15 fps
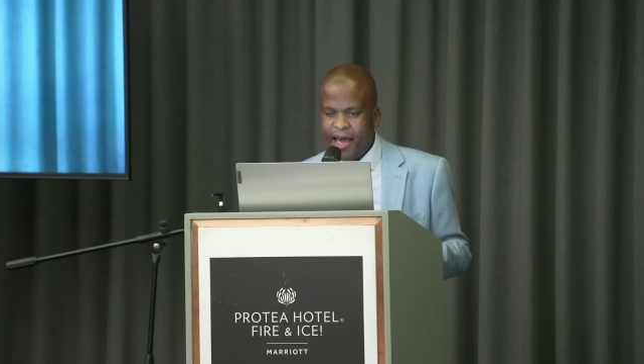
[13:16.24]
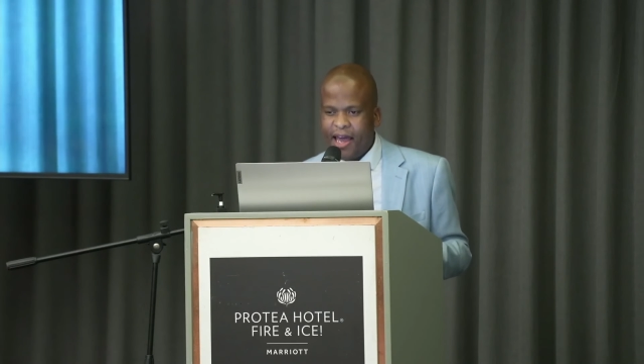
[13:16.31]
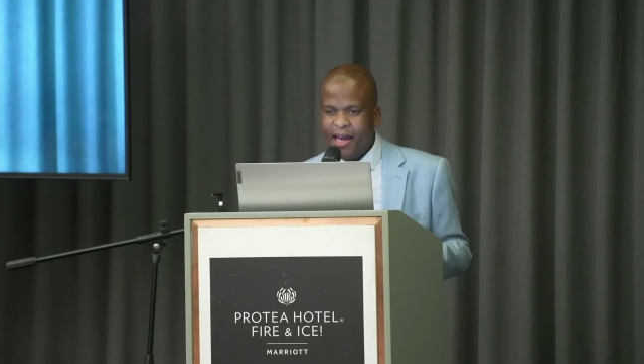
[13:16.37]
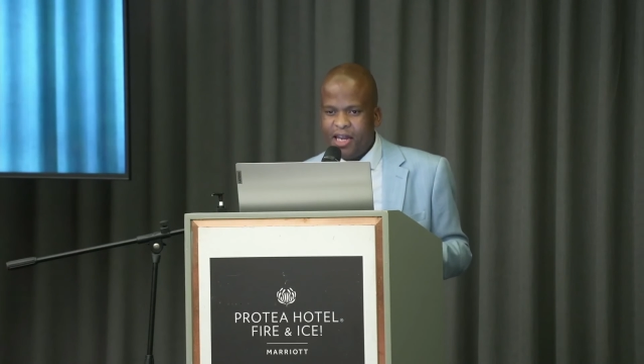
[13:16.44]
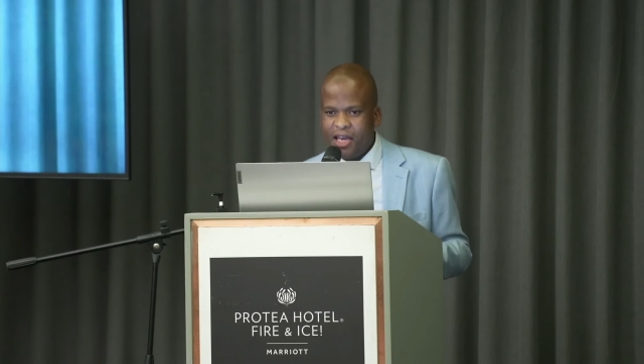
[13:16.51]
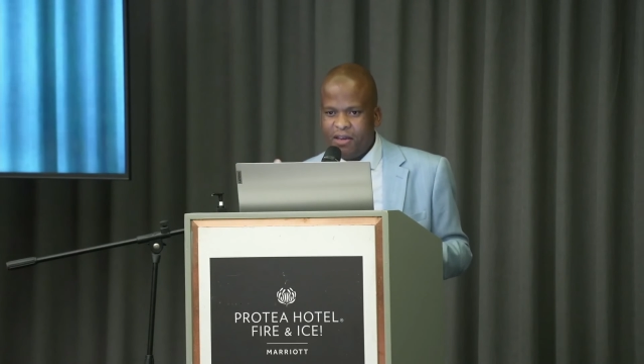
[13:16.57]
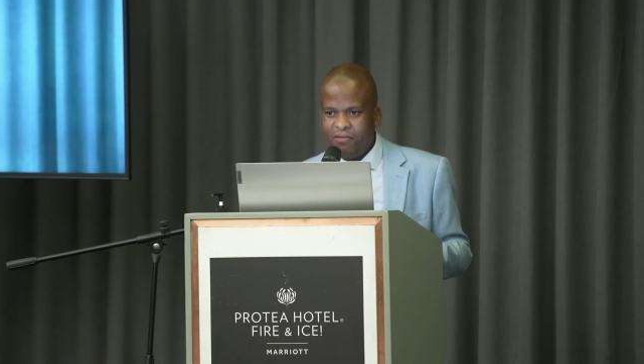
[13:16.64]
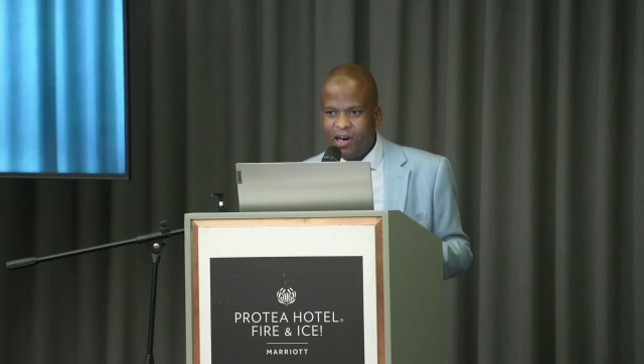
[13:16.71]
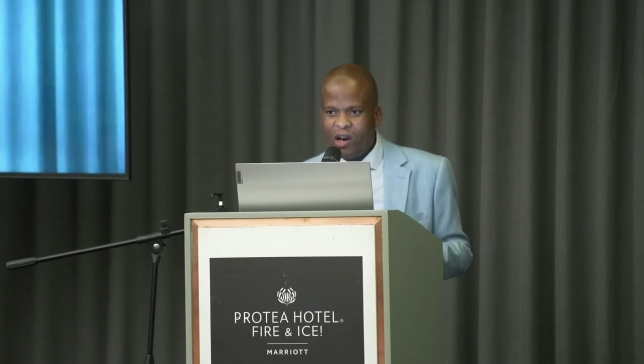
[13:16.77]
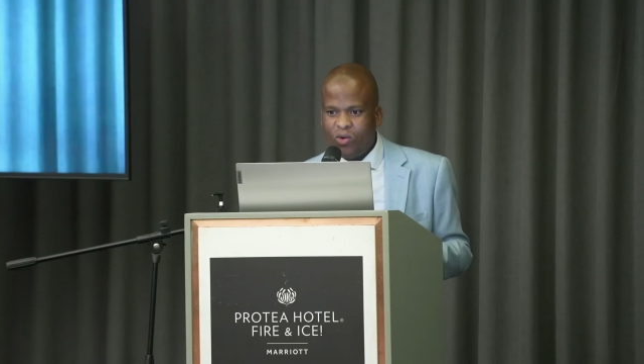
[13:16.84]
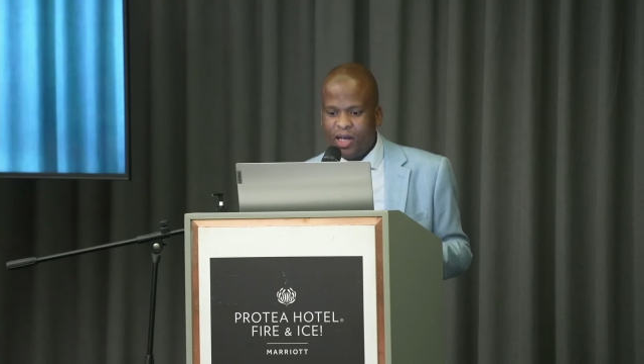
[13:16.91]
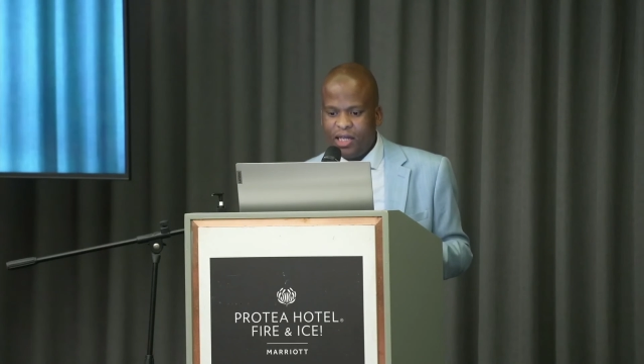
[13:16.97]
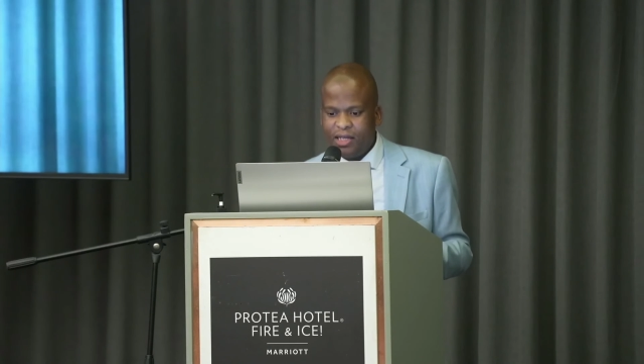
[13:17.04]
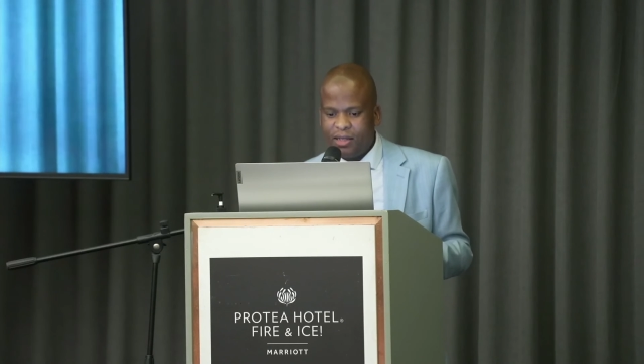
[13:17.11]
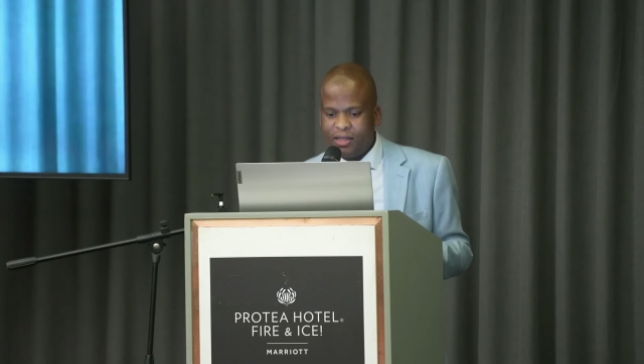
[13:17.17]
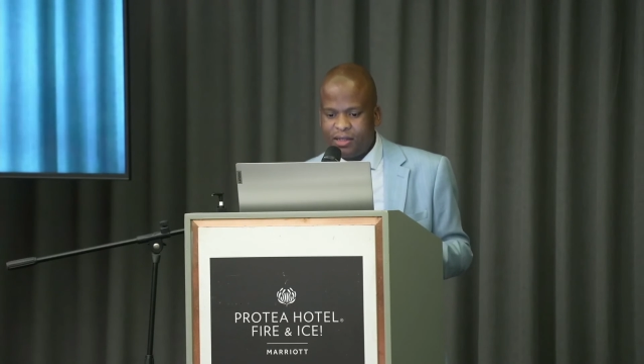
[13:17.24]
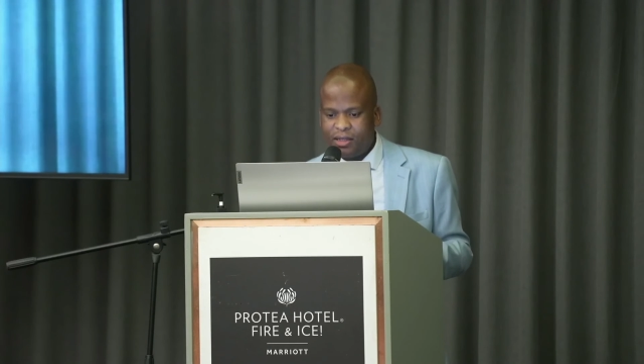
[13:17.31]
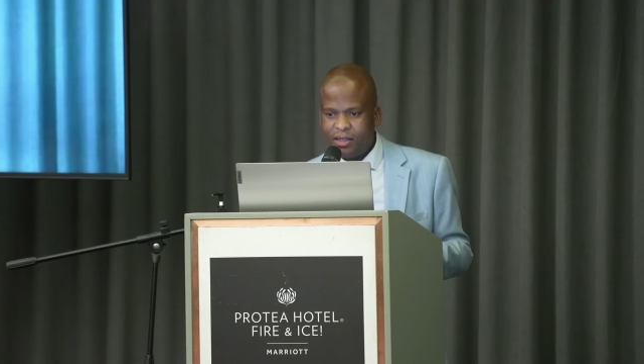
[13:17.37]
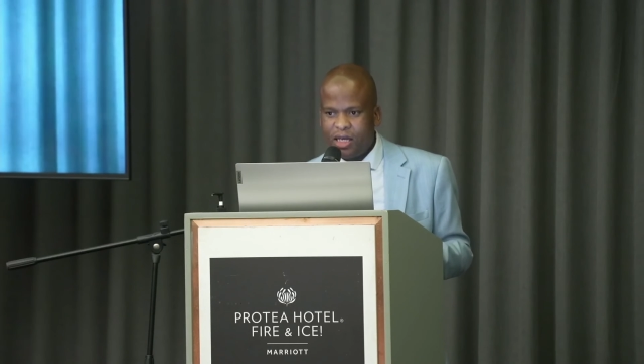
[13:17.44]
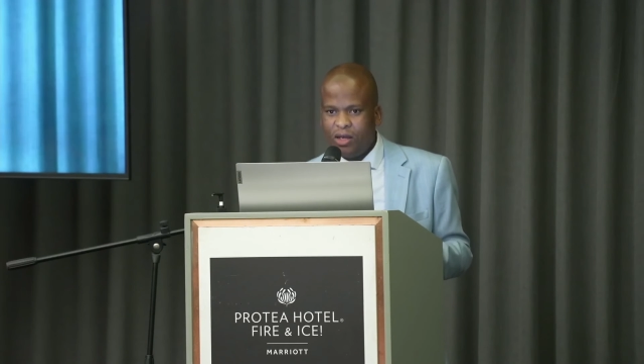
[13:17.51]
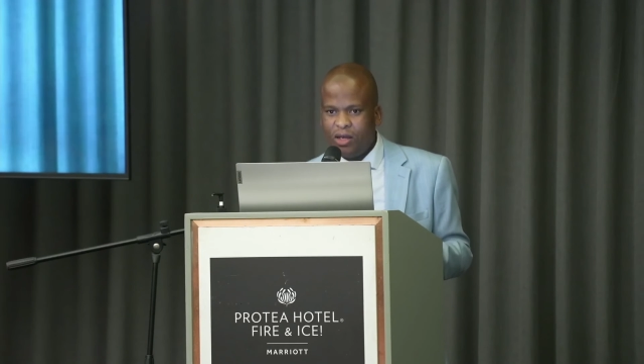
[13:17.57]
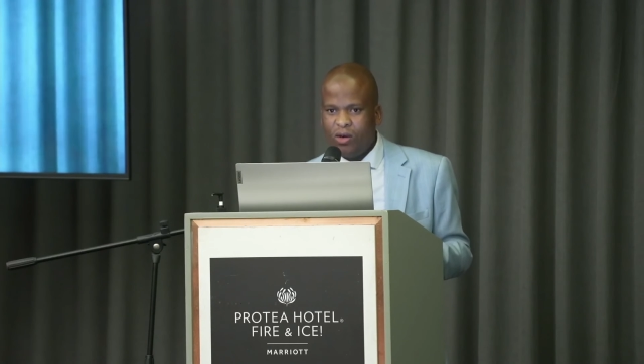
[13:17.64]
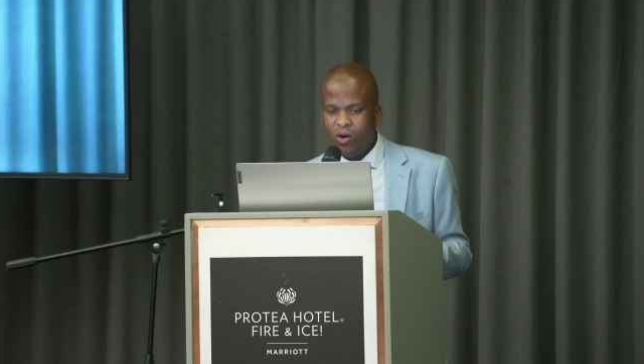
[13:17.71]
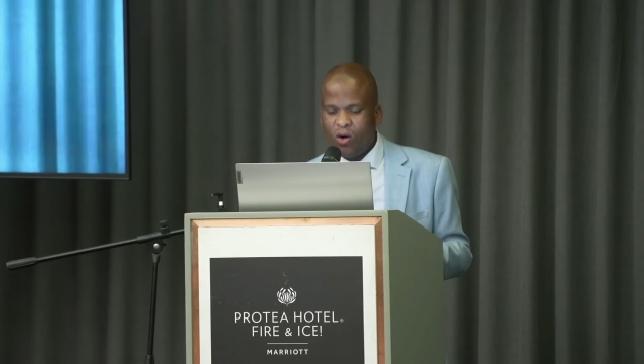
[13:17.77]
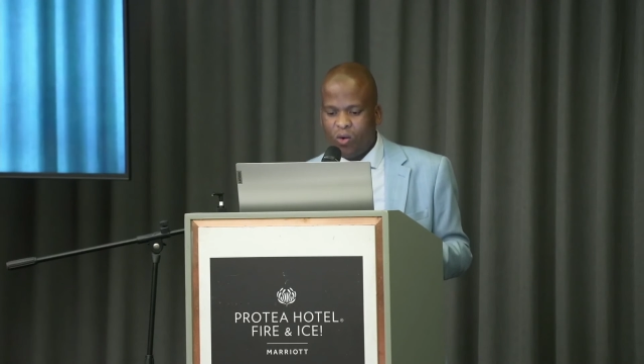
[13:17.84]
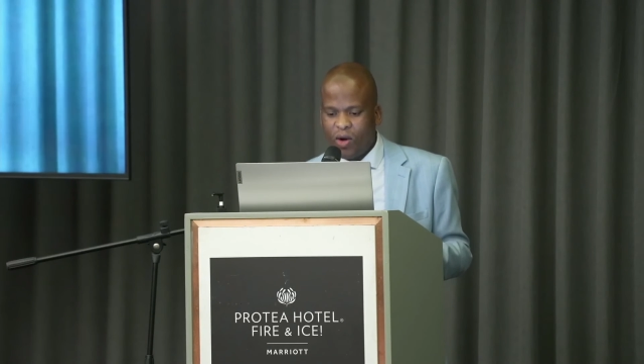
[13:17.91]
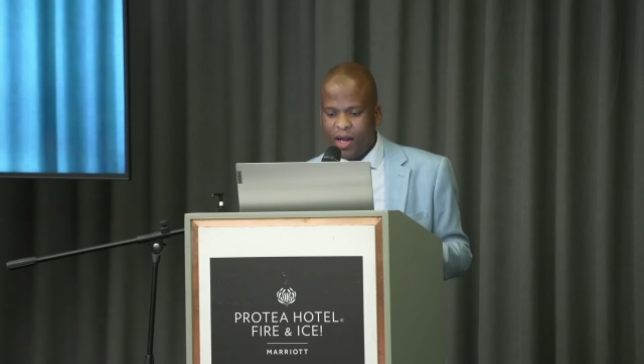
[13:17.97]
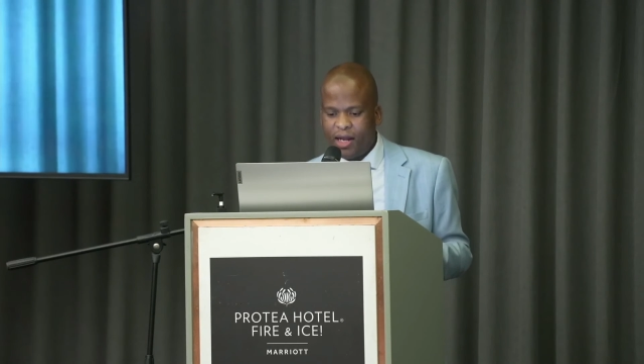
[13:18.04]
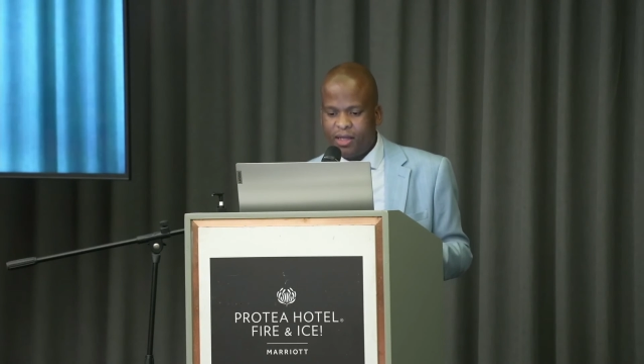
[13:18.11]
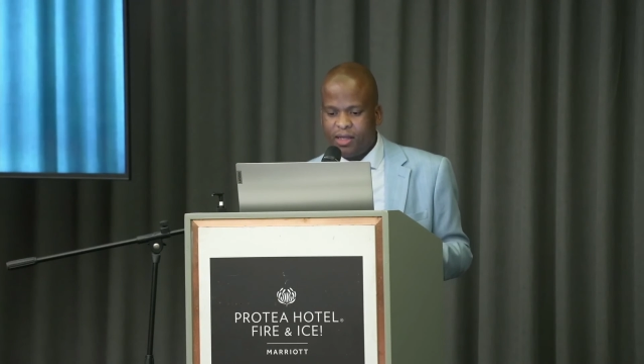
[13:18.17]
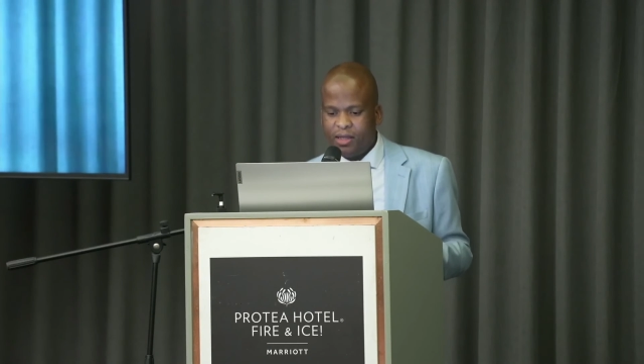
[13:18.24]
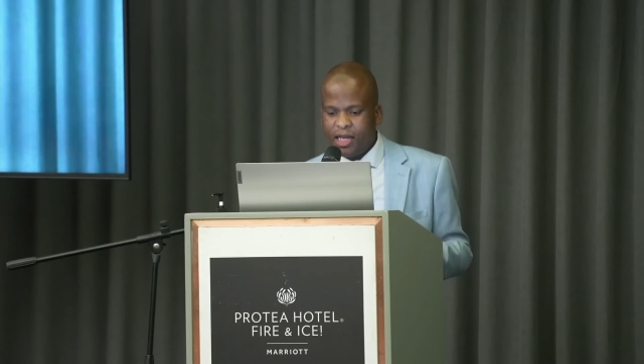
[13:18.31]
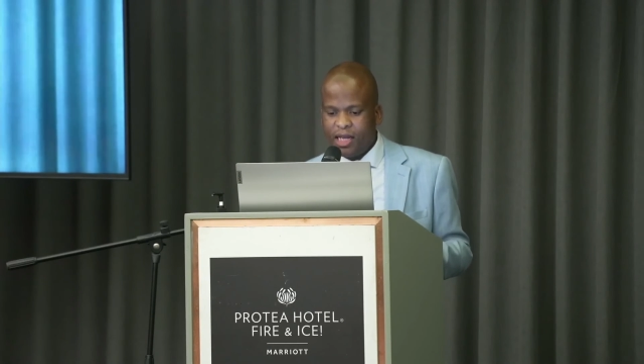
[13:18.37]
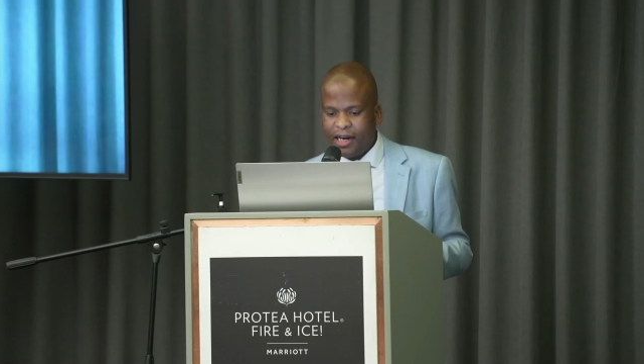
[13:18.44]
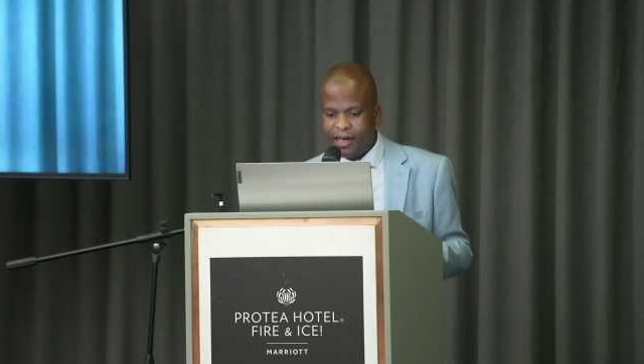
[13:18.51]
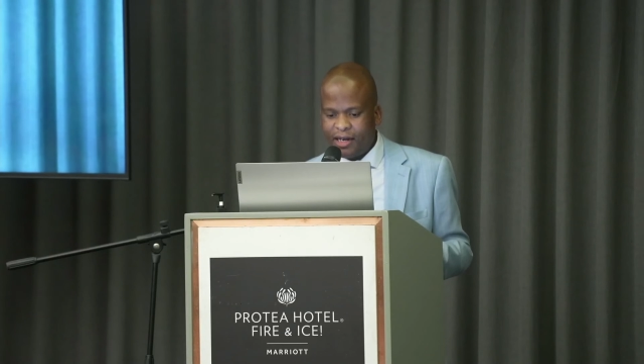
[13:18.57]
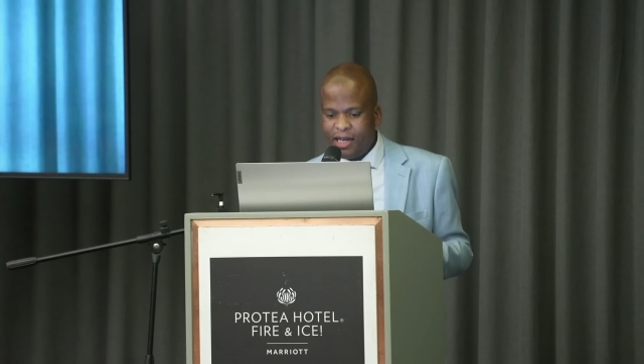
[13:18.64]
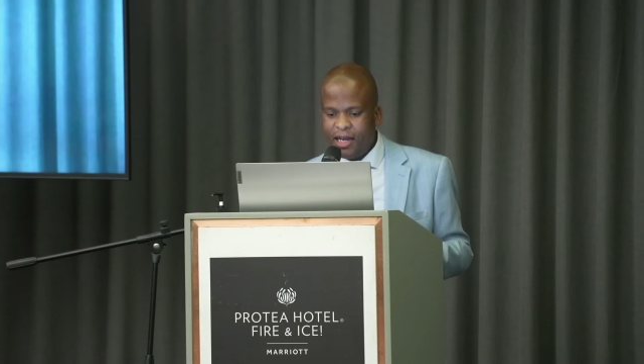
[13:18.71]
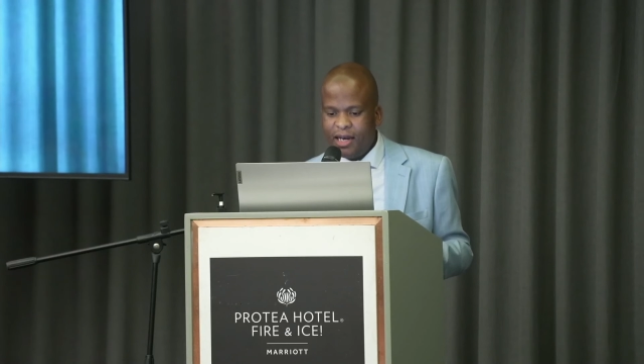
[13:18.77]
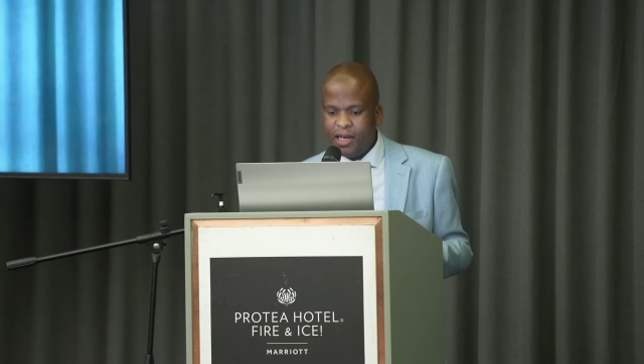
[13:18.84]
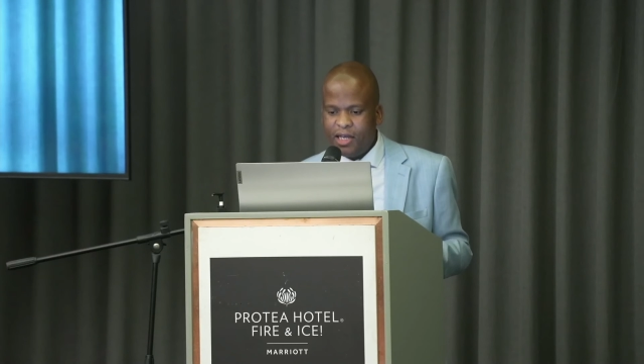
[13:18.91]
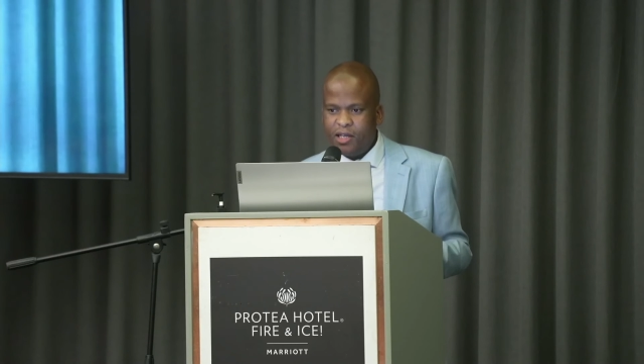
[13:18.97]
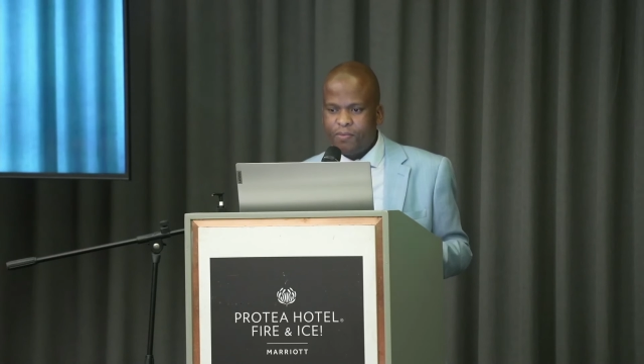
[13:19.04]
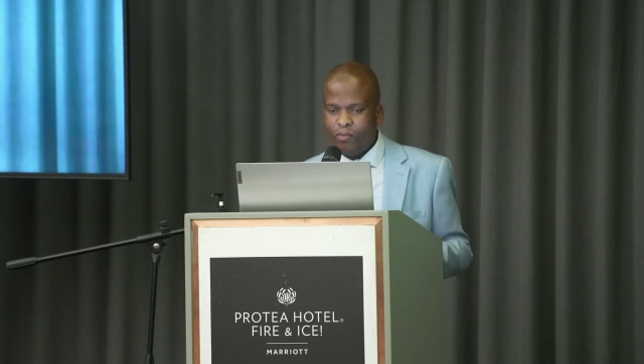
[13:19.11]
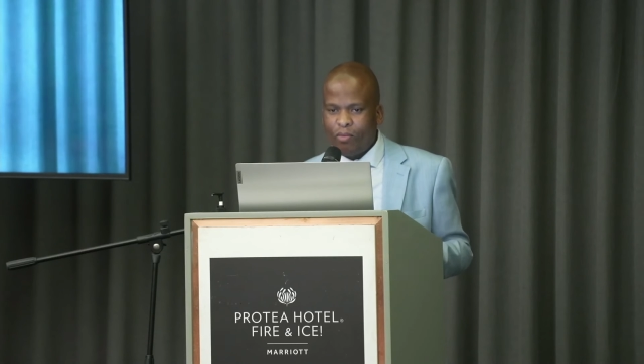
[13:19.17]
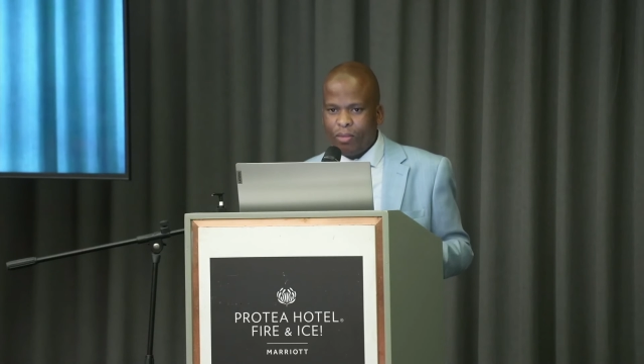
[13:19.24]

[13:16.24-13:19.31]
and evaluate and see on whether really,